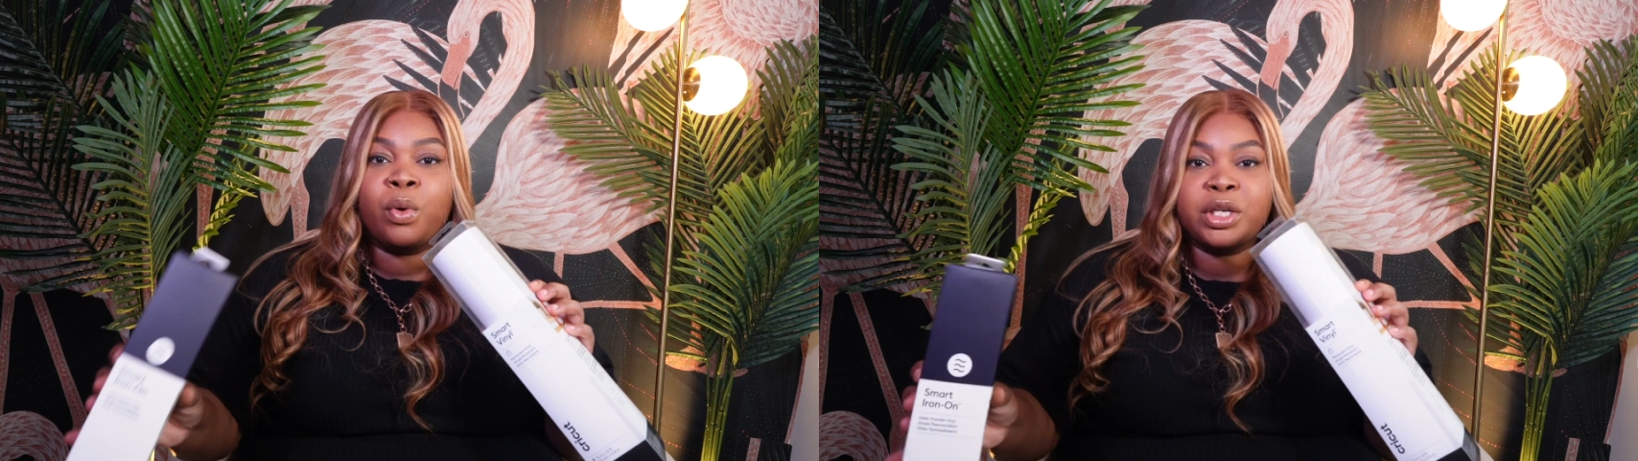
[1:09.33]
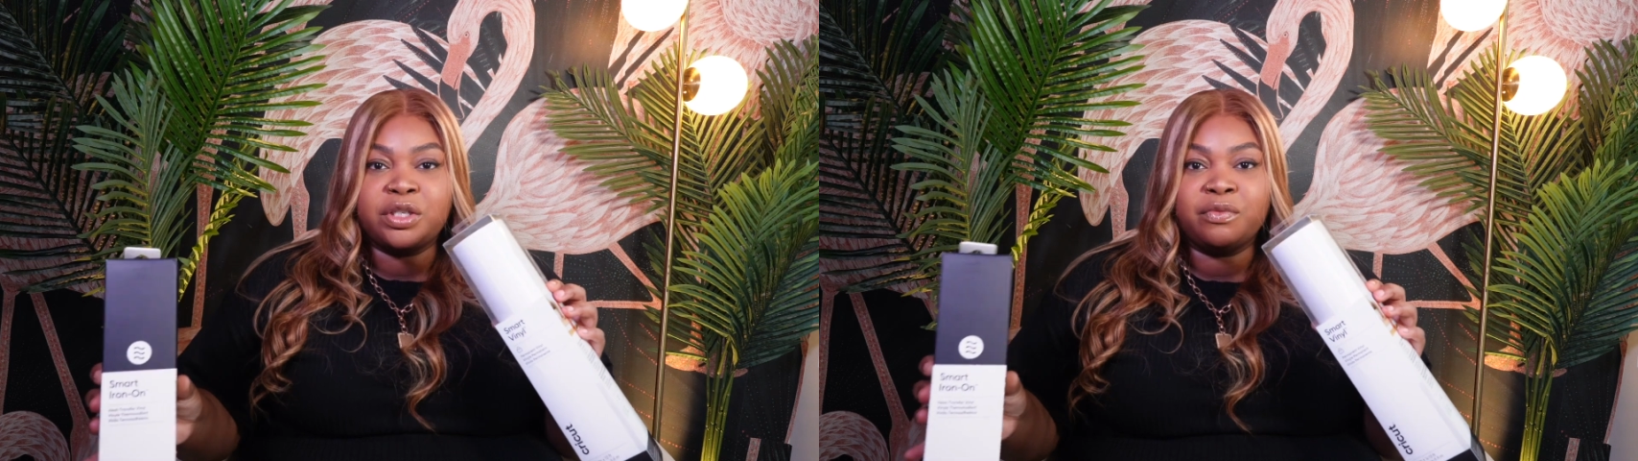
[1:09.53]

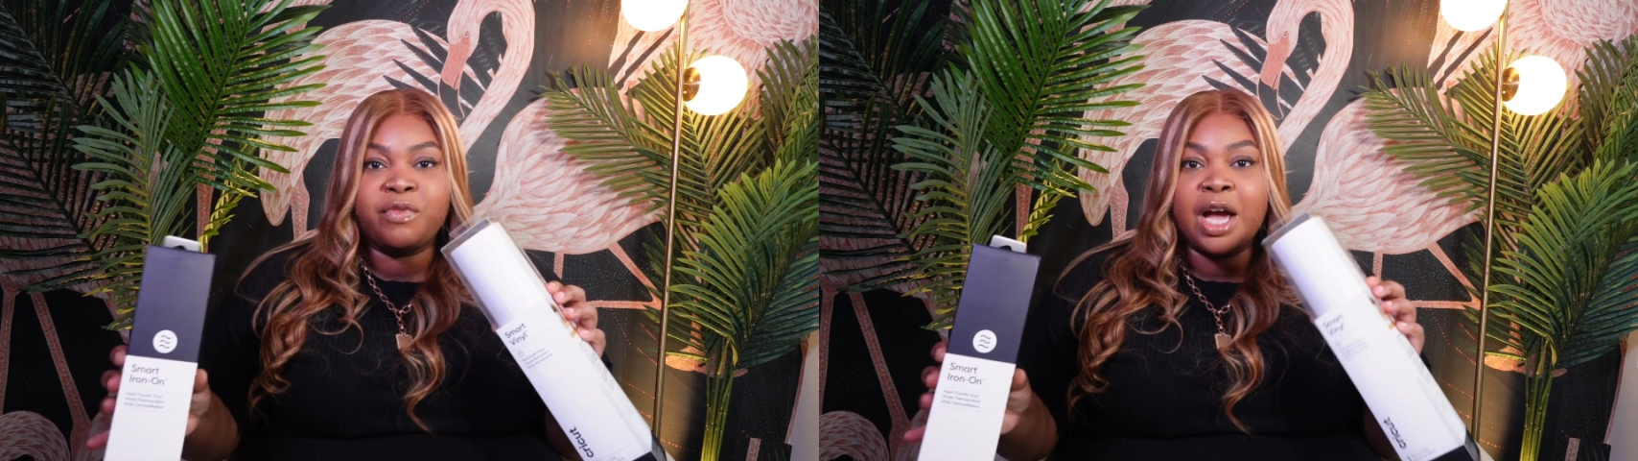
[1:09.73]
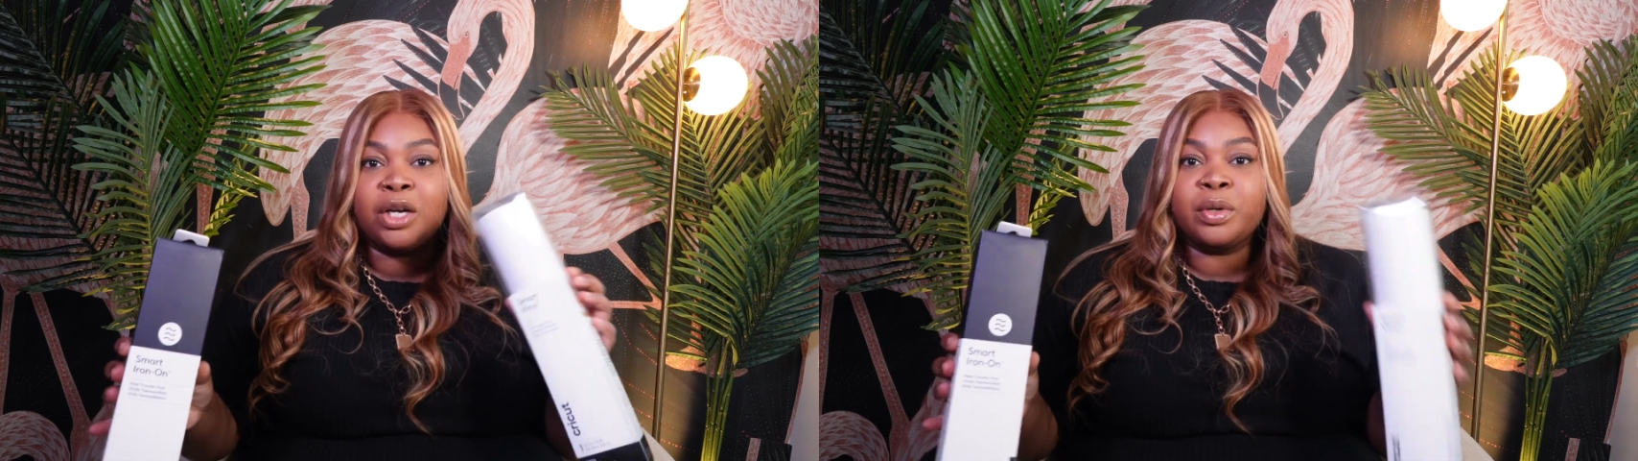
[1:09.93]
which
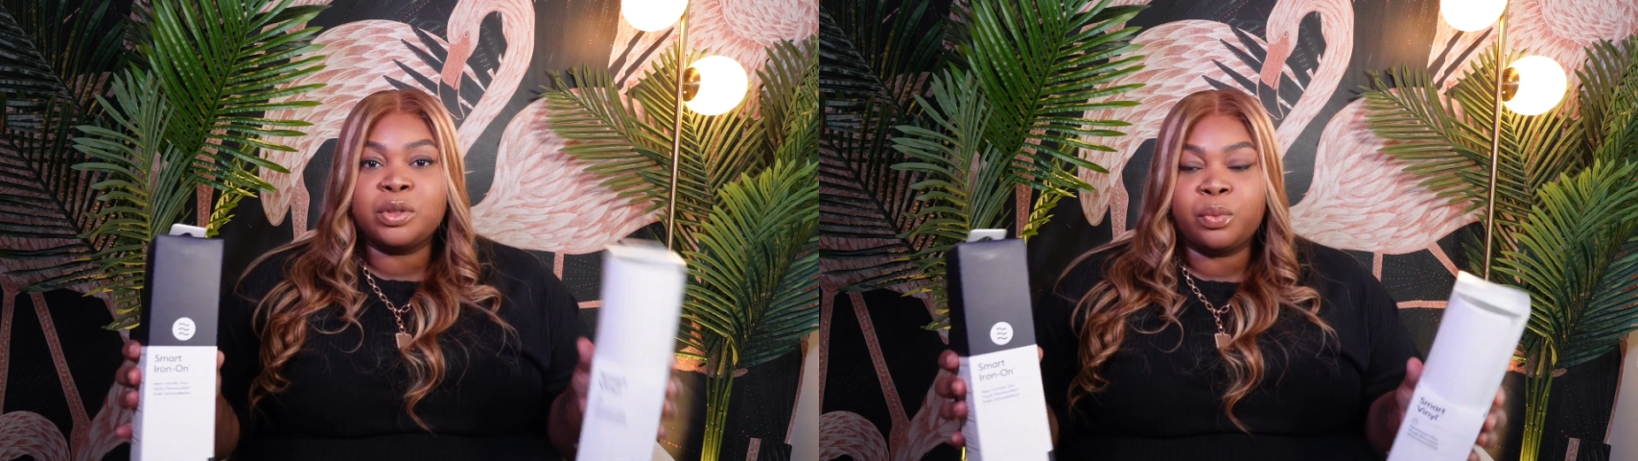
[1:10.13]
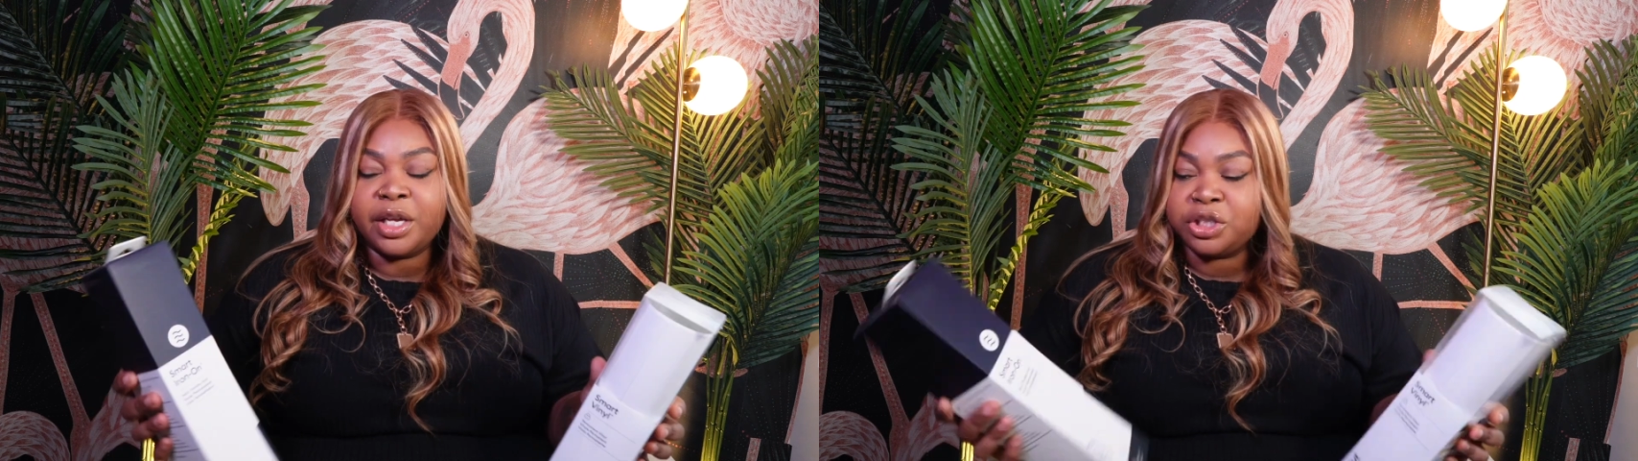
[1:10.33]
vinyl
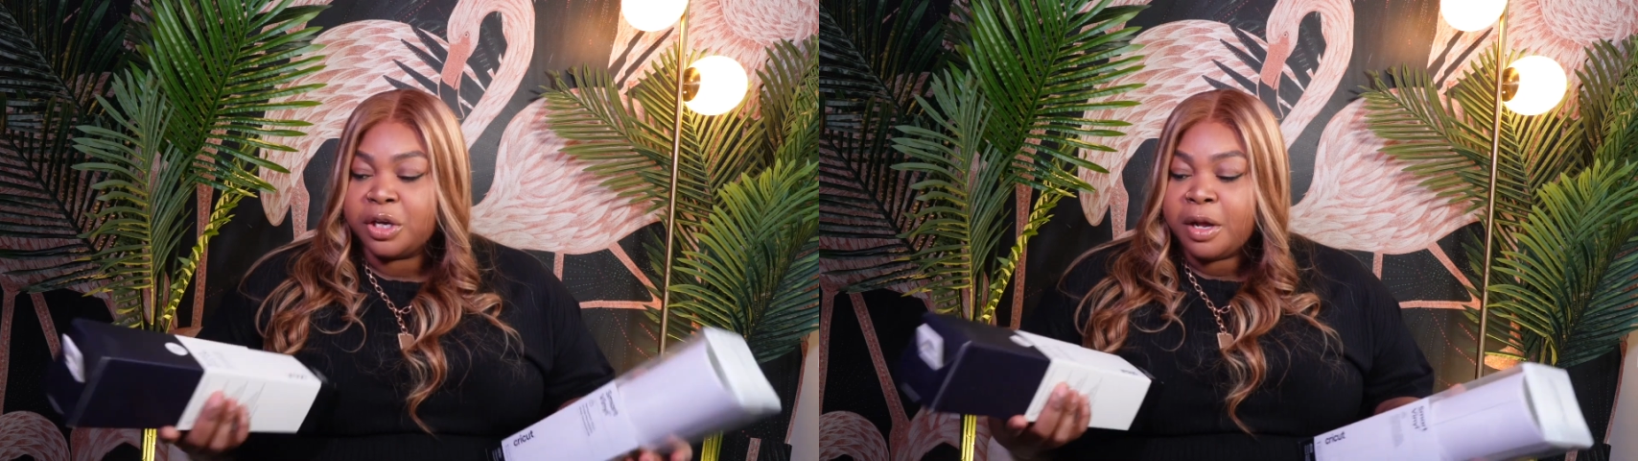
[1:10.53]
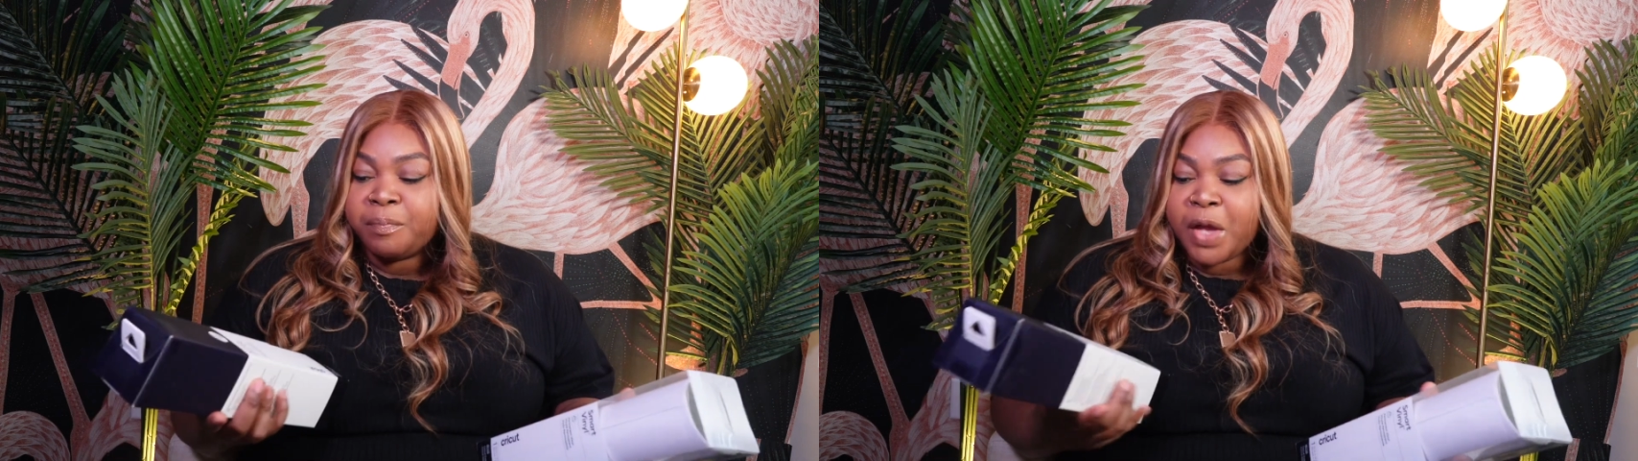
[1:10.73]
is which.